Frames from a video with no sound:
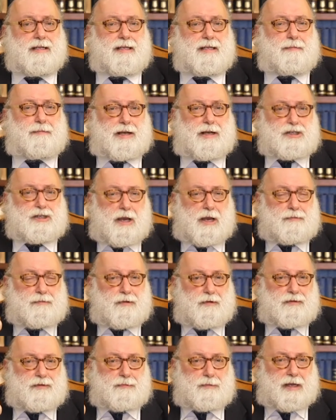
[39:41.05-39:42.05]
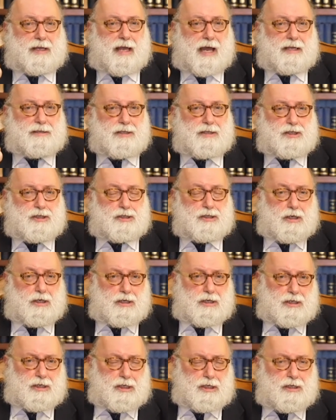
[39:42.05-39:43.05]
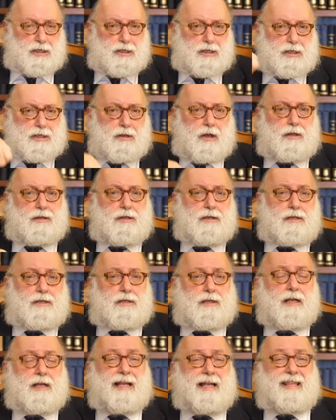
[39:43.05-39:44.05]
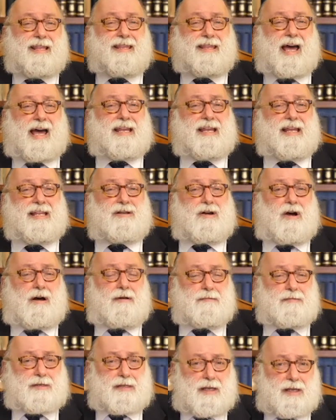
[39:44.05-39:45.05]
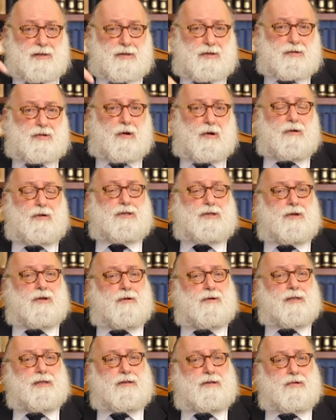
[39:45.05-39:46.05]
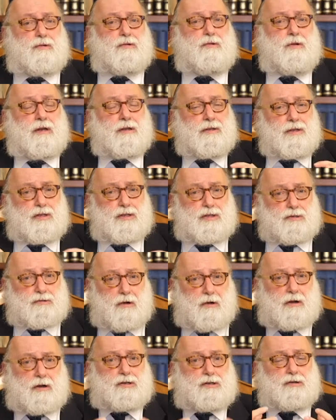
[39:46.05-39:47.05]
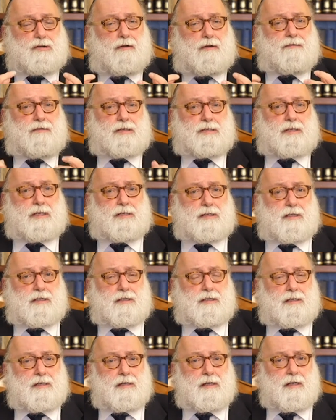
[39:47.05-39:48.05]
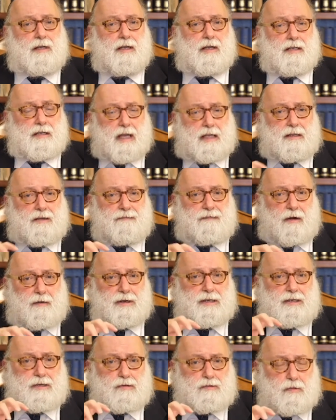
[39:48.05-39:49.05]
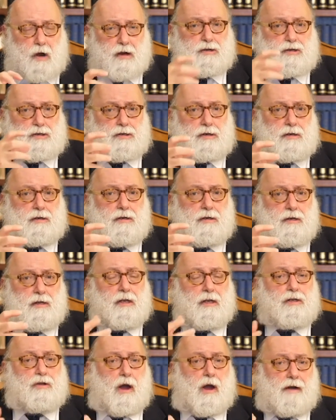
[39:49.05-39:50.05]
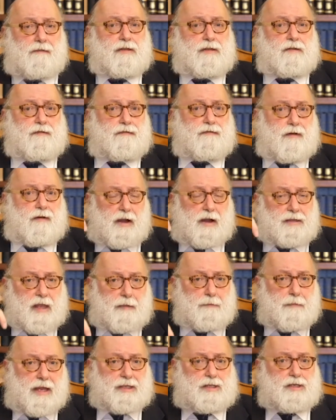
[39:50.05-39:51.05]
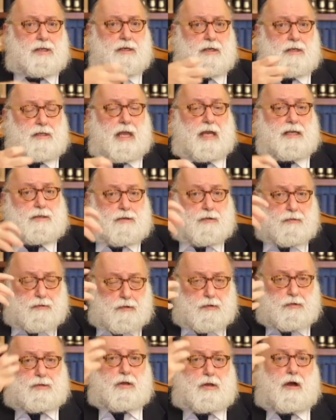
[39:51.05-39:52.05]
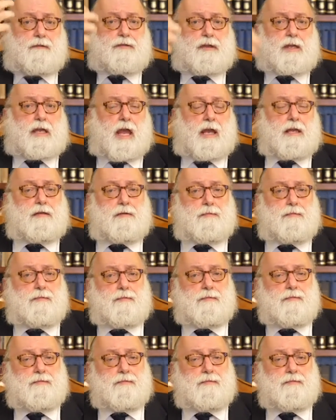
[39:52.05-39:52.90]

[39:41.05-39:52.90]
The Baal Shem Tov is Mechadish, Chassidus Klolis, that it comes into the structure of existence. That the very structure, you have a divine dimension in it. That's the root of the Kalim.